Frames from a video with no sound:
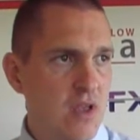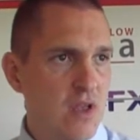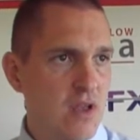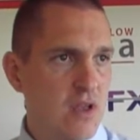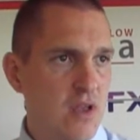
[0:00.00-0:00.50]

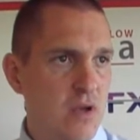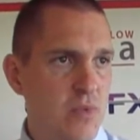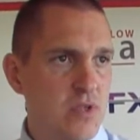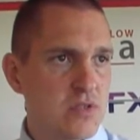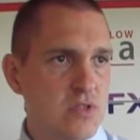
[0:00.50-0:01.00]
uh, and
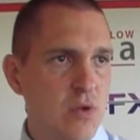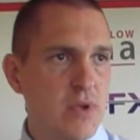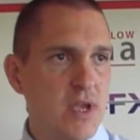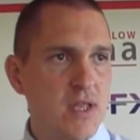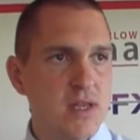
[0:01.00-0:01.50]
we just
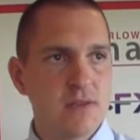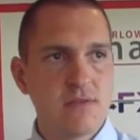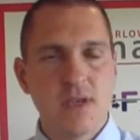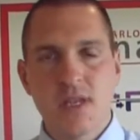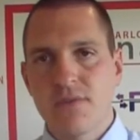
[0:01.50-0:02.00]
dominated in,
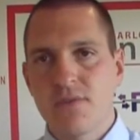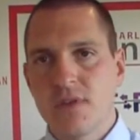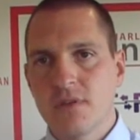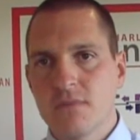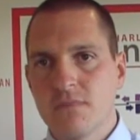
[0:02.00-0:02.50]
in every